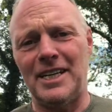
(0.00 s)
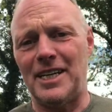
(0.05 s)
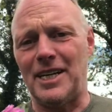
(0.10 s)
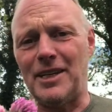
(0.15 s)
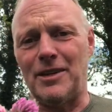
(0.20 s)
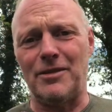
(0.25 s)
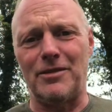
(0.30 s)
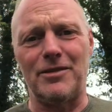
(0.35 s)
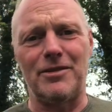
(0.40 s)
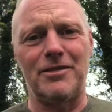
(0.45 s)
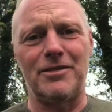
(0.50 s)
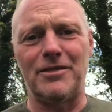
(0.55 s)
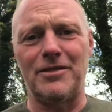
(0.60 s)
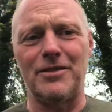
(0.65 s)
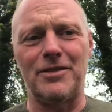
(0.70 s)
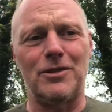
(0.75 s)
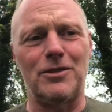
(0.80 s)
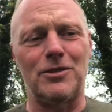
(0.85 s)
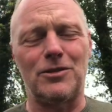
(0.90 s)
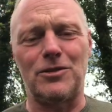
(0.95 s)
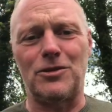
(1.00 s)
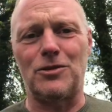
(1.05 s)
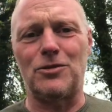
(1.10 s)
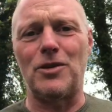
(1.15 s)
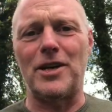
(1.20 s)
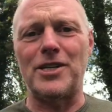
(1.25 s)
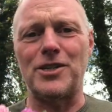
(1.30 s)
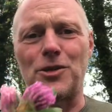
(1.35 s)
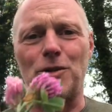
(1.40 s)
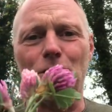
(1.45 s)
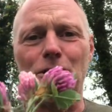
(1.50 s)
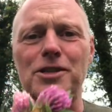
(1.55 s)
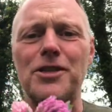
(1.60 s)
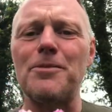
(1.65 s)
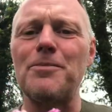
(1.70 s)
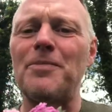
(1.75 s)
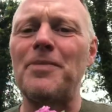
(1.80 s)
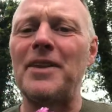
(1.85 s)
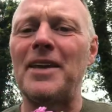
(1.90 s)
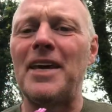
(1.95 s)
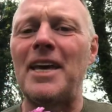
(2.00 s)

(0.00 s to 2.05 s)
in great order.